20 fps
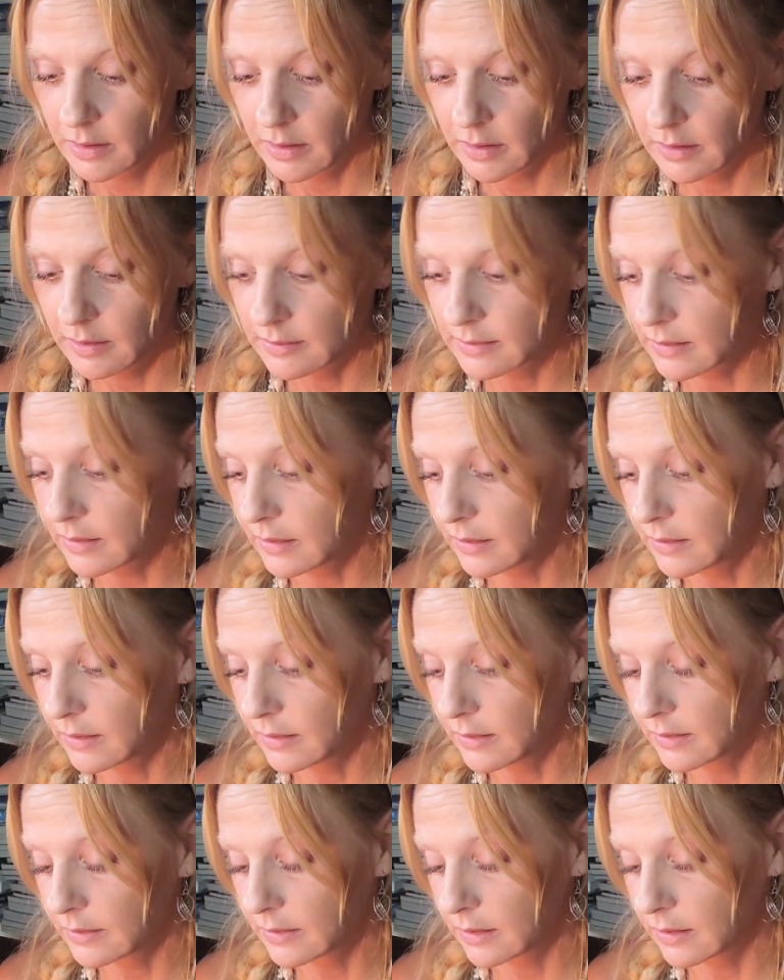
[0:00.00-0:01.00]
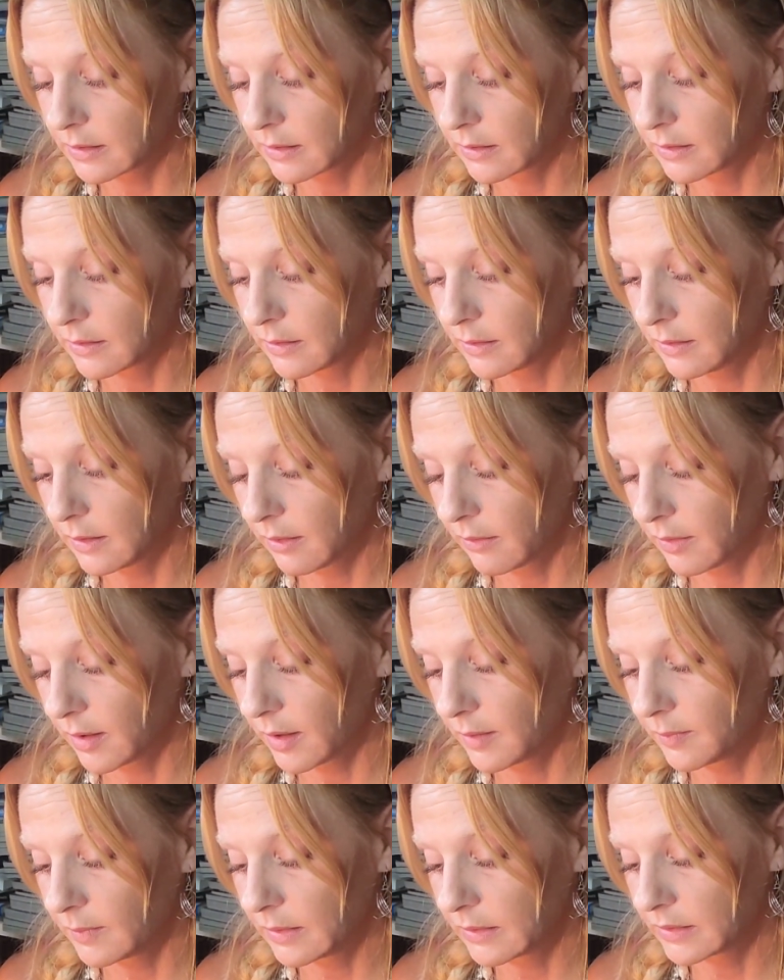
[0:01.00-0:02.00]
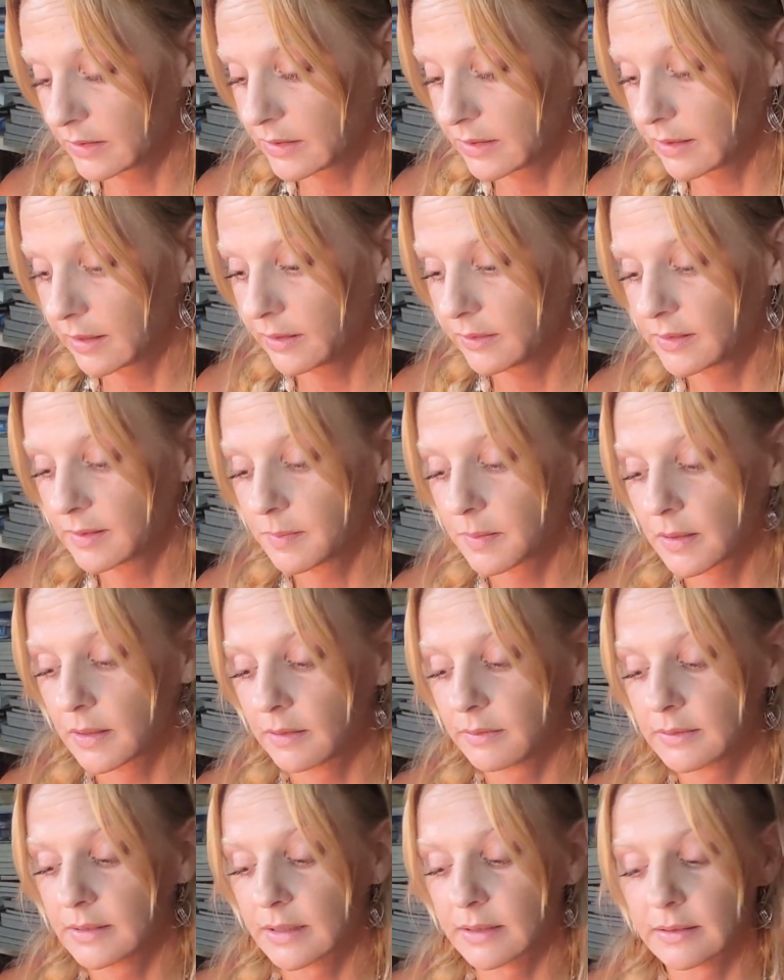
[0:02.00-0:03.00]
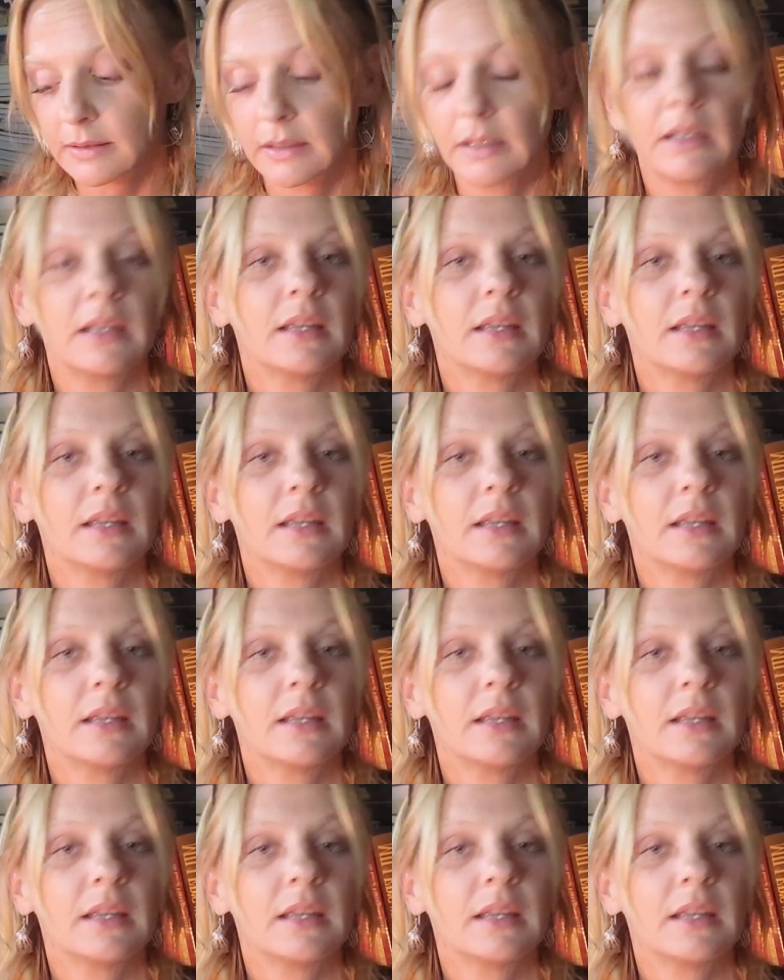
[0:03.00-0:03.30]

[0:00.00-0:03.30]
It is, now I'm not sure how to pronounce this,